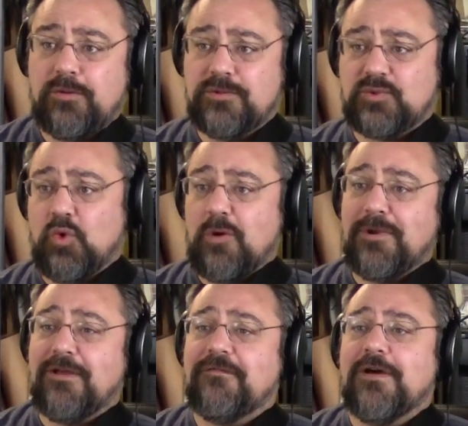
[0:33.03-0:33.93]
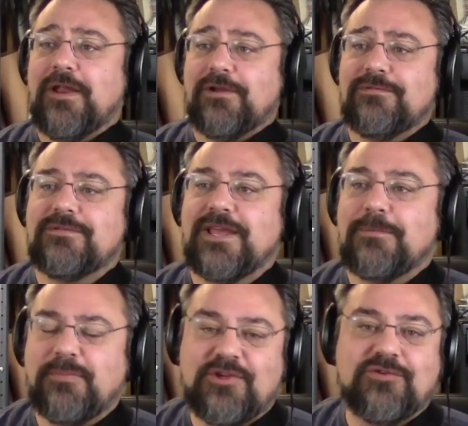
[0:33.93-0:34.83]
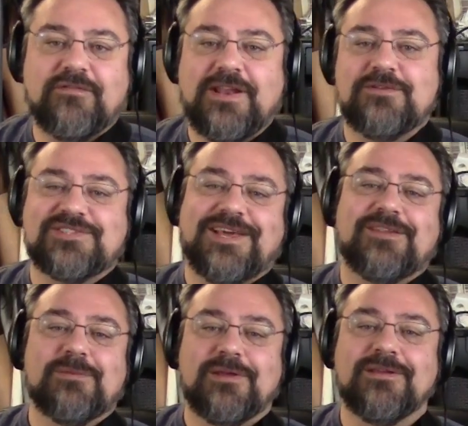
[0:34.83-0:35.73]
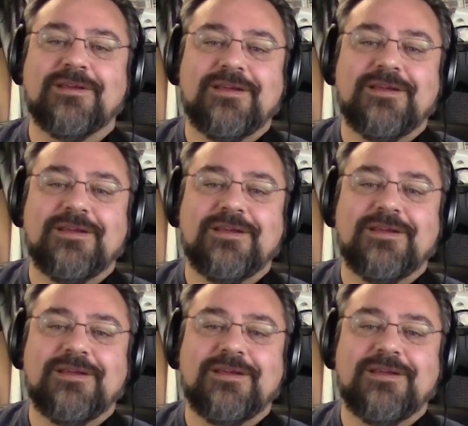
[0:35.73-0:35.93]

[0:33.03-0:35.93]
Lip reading: It was warm enough out I could take a picture of it outside on my